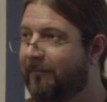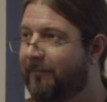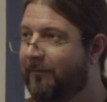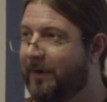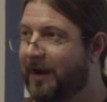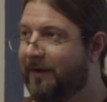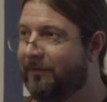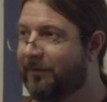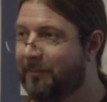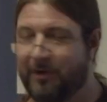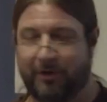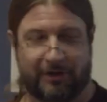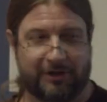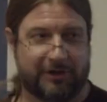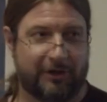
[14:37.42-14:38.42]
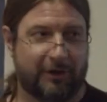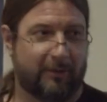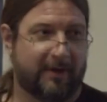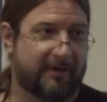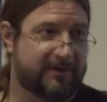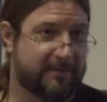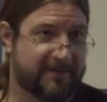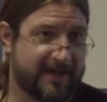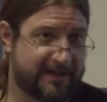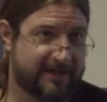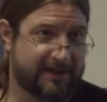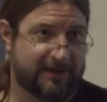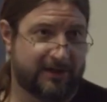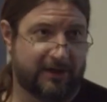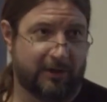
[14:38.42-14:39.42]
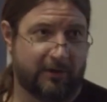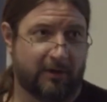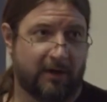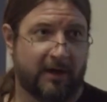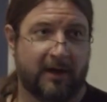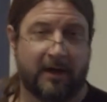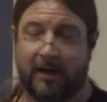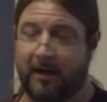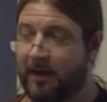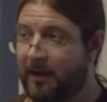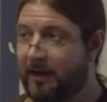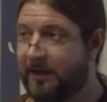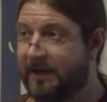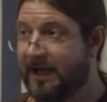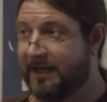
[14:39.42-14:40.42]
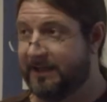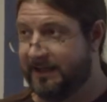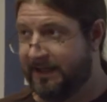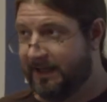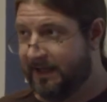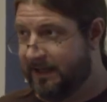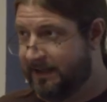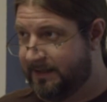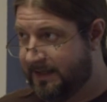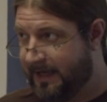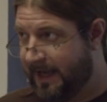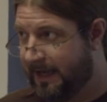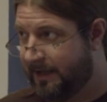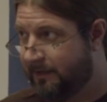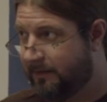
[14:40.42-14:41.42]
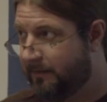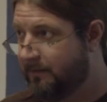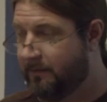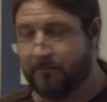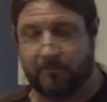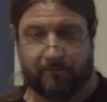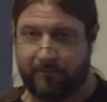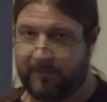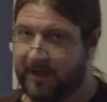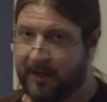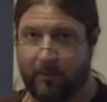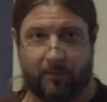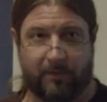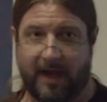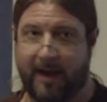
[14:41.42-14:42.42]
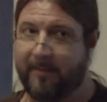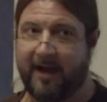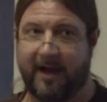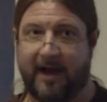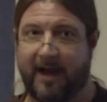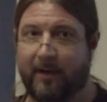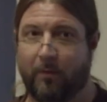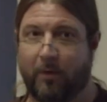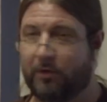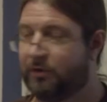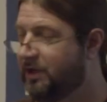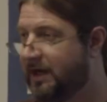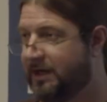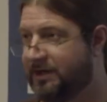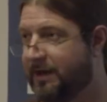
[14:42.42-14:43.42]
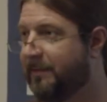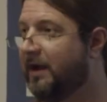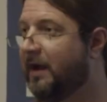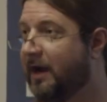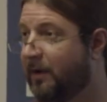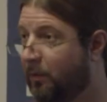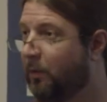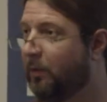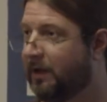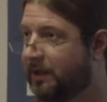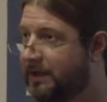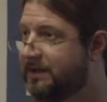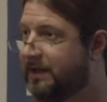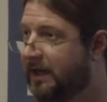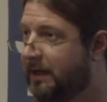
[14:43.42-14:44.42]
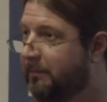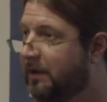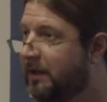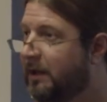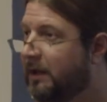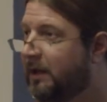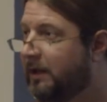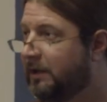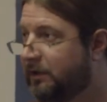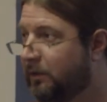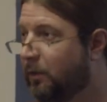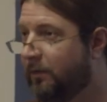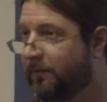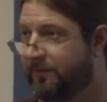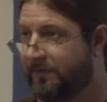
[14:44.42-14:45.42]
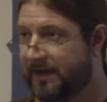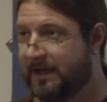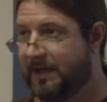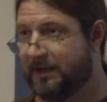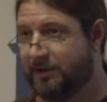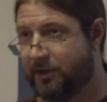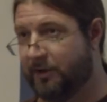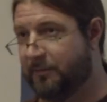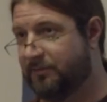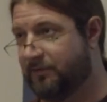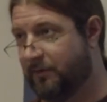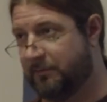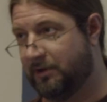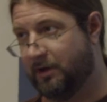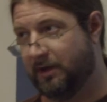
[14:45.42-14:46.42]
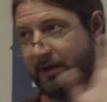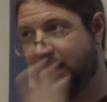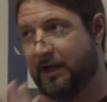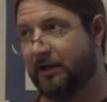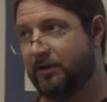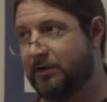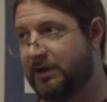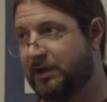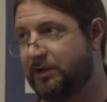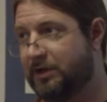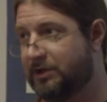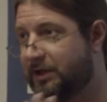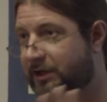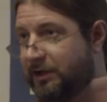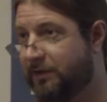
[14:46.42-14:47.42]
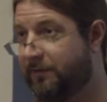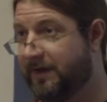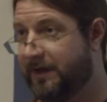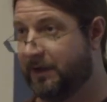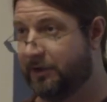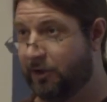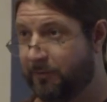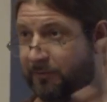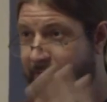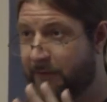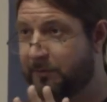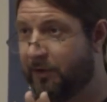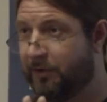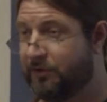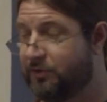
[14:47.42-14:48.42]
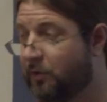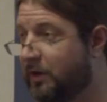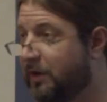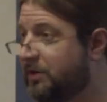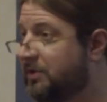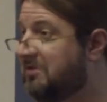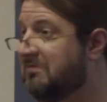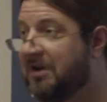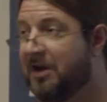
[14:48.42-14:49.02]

We have some building to do. We have some testing to do. The idea is that MAI won't change. MAI will work the same. You will feed it terms from your ontology, just like you feed it terms from your thesaurus.